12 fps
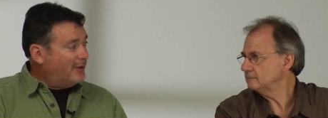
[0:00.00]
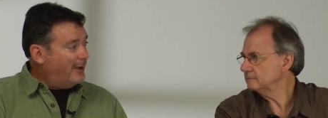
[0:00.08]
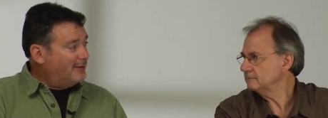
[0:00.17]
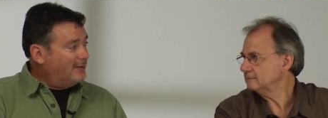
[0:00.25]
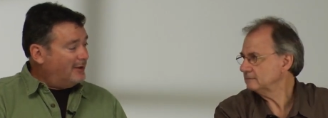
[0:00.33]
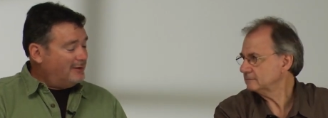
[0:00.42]

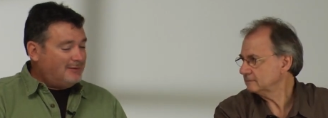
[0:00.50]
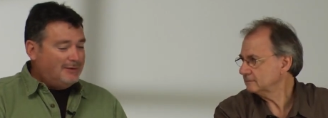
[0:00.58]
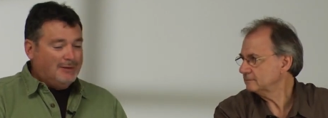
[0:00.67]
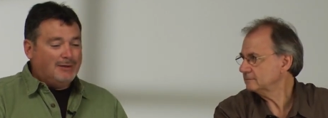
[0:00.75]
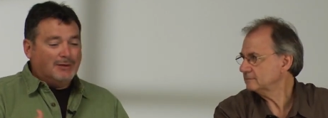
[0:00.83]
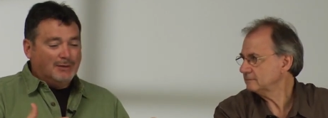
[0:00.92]
Speaker 1: light done,
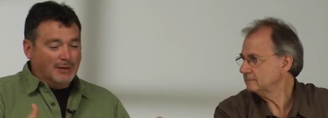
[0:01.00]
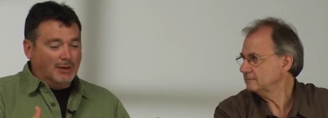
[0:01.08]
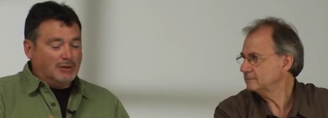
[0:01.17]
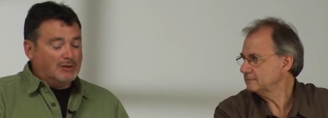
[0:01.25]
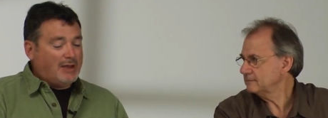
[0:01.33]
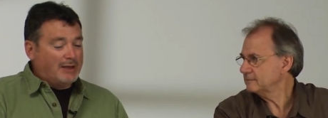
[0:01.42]
uh,
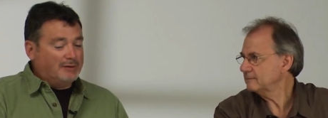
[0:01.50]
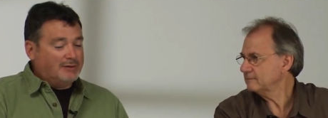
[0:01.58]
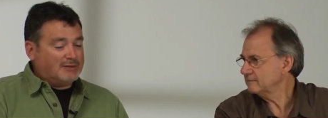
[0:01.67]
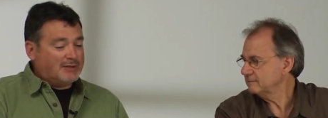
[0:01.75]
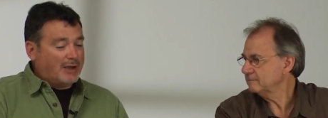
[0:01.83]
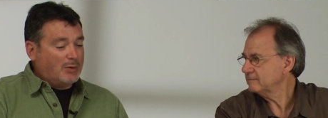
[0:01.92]
you titled
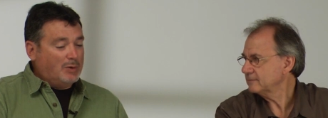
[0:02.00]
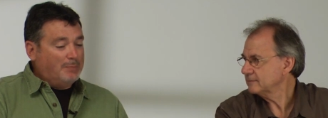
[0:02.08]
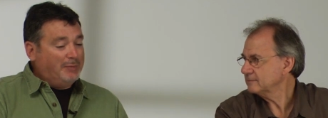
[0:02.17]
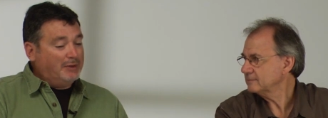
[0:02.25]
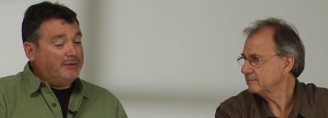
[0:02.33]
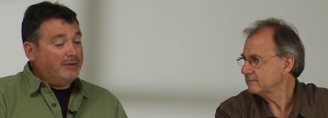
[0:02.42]
the second
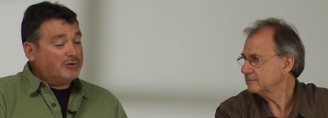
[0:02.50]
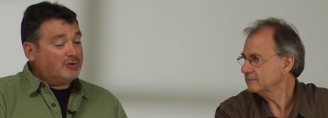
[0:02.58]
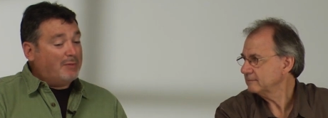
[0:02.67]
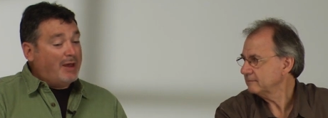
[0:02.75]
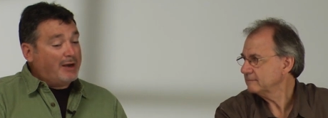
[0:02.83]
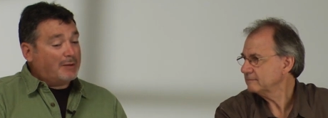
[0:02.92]
one Building
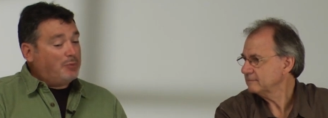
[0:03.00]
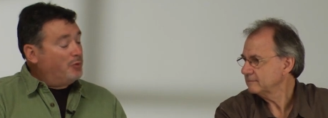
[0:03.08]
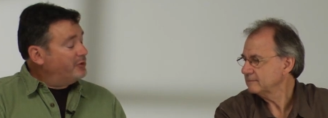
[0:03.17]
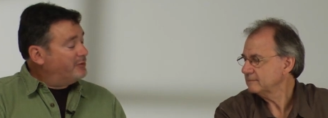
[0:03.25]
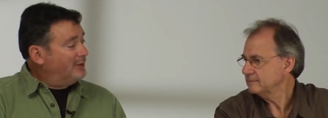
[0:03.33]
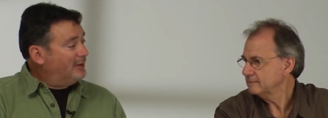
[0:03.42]
Dramatic
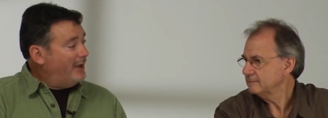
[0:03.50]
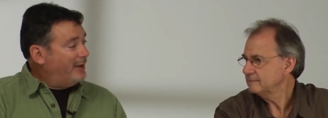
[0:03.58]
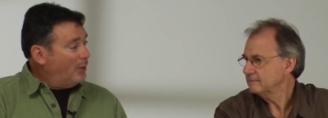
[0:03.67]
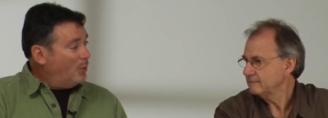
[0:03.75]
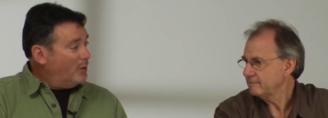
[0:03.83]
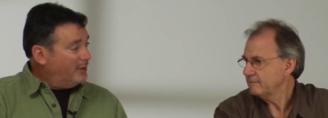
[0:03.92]
Portrait
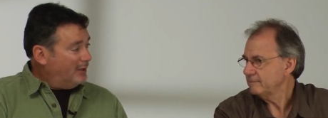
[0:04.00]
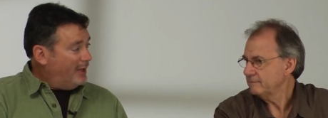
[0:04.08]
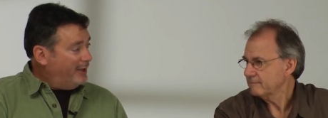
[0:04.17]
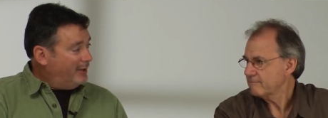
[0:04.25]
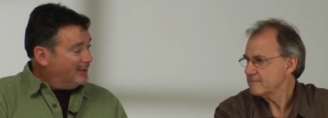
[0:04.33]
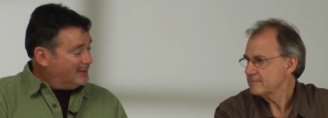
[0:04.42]
Lighting One
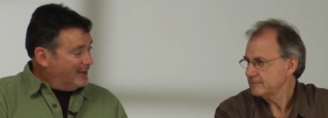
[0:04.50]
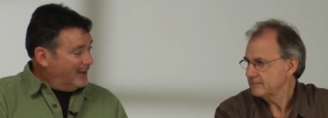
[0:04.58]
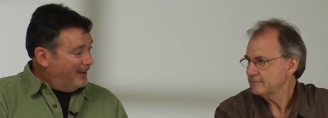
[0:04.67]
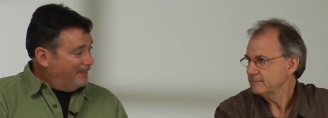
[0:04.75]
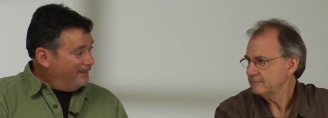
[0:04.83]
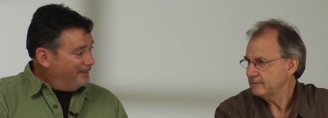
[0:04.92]
Light at a
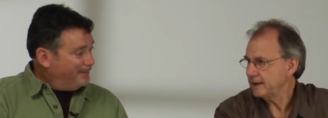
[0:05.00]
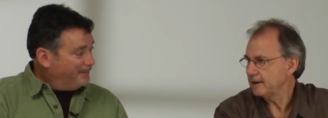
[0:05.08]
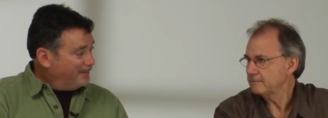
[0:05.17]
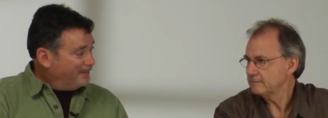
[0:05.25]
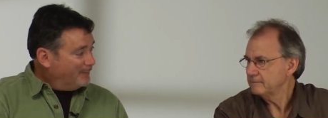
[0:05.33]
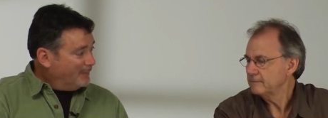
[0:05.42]
Time.
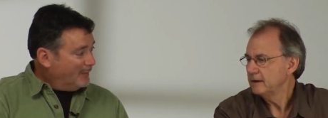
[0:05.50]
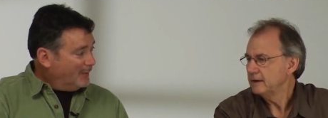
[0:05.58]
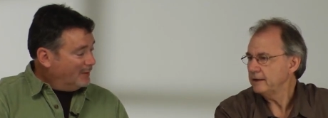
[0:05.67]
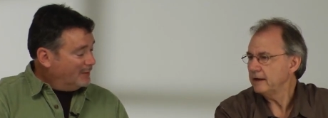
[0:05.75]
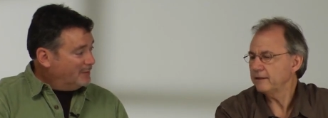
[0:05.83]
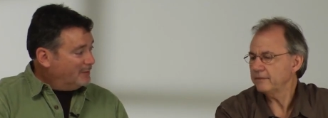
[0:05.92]

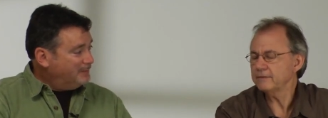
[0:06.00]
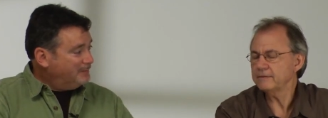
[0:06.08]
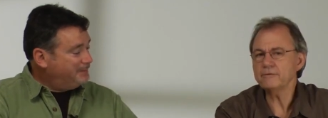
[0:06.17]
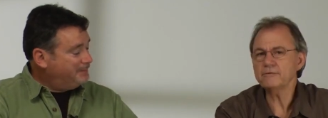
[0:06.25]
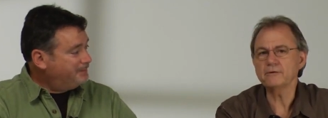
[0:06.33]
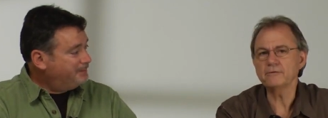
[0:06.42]
Speaker 2: Yeah, I think
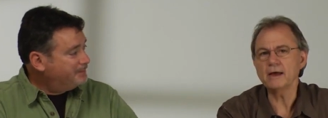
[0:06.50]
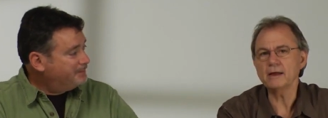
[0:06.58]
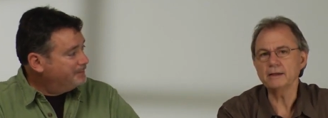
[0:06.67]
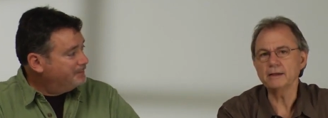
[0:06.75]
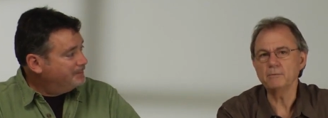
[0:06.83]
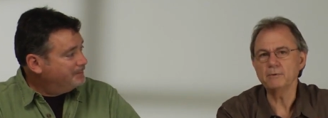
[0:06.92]
that's
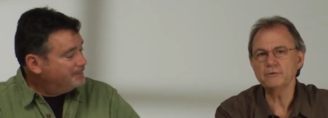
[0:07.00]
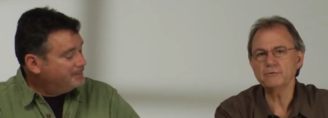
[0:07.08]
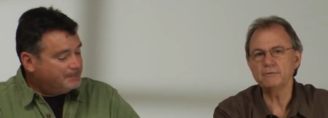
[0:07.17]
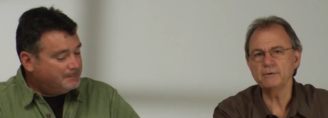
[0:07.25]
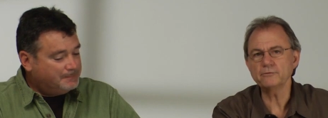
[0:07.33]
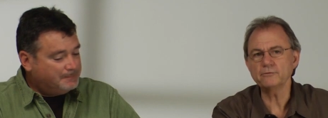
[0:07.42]
exactly it. We
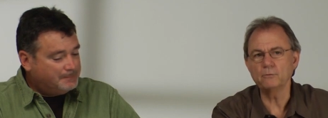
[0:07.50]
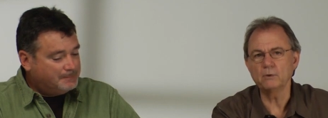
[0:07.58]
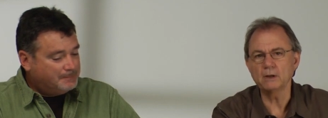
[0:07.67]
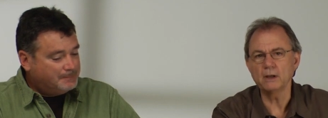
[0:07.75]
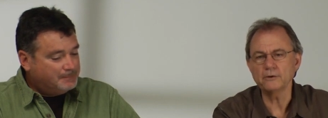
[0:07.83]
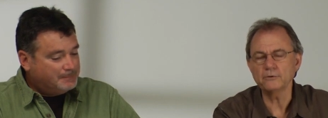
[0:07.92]
just finished a
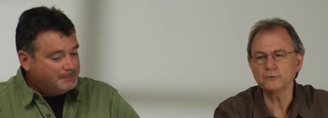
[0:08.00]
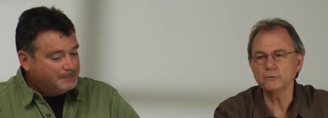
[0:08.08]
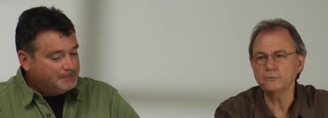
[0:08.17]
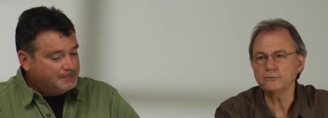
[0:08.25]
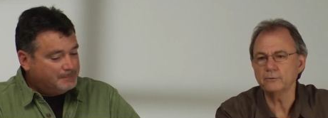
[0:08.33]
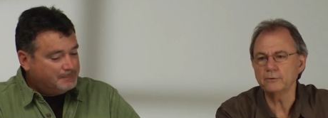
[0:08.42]
one light
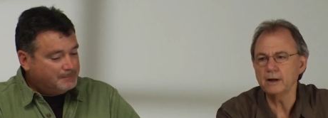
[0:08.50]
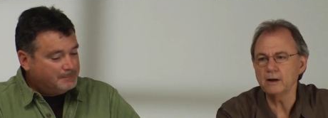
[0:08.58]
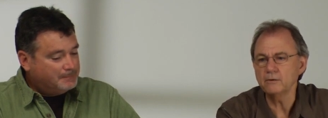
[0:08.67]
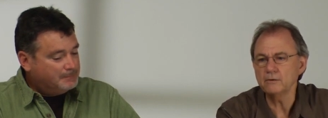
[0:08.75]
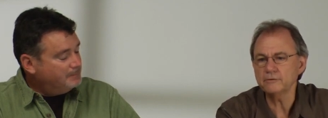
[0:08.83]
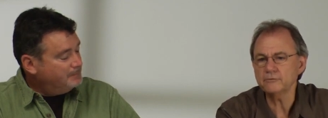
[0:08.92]
shoot. So
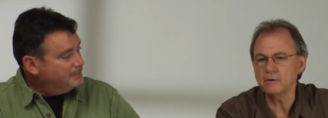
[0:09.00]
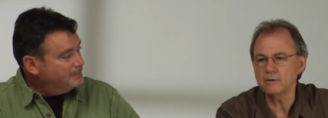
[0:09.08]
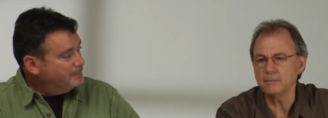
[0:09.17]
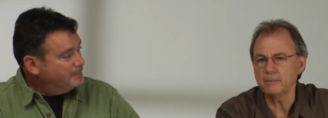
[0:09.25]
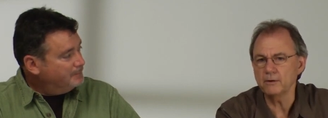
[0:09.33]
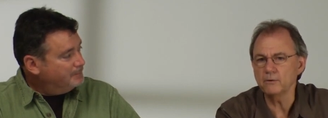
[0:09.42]
now let's
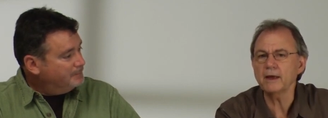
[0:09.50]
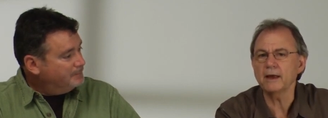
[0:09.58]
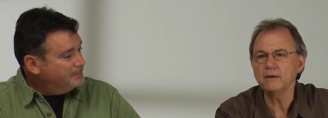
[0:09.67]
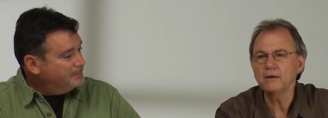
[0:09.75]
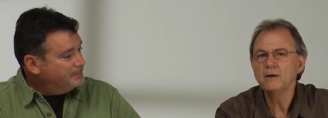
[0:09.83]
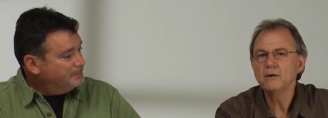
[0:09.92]
talk about,
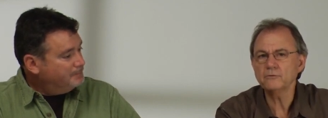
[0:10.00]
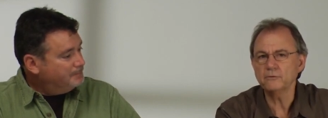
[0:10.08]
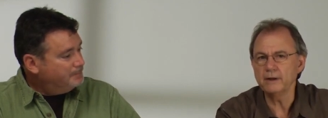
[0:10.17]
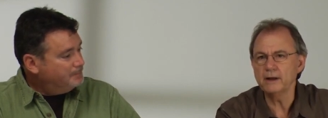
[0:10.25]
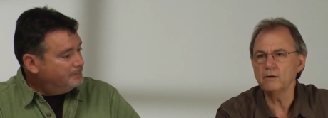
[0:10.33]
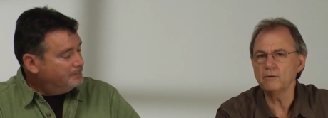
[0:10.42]
okay, so
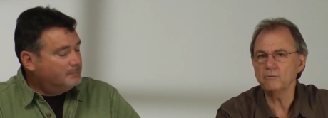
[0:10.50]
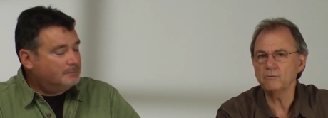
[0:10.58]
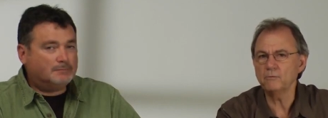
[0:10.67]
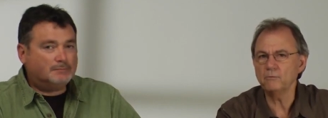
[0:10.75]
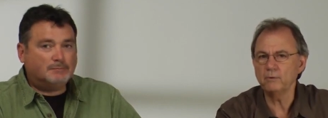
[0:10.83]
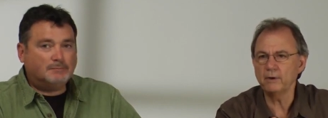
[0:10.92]
now
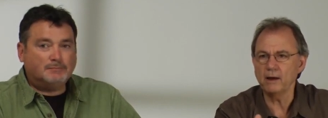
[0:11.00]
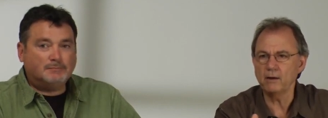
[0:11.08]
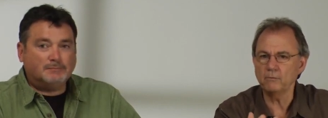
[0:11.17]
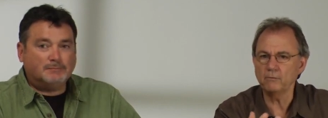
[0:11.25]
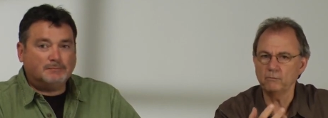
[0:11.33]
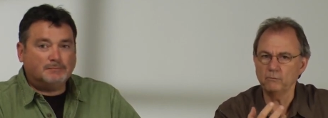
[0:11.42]
we
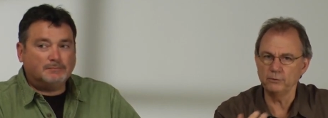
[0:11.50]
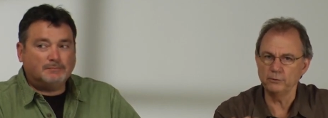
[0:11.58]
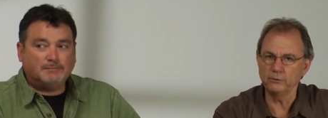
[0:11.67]
got, we'll